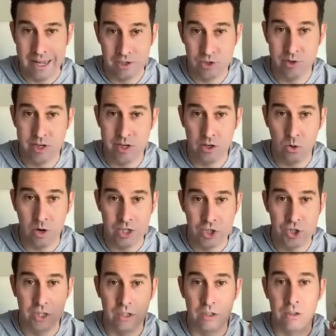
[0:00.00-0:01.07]
answering a
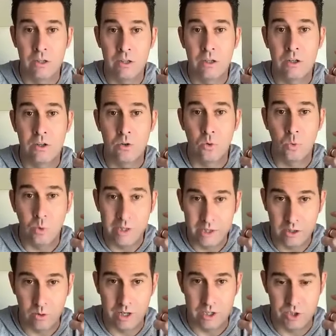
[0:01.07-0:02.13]
question
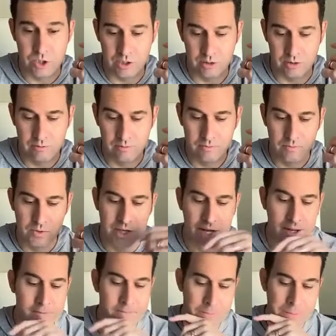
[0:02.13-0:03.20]
with a question.
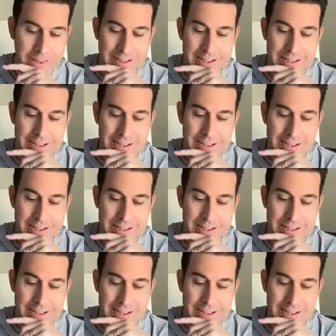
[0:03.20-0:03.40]
Okay.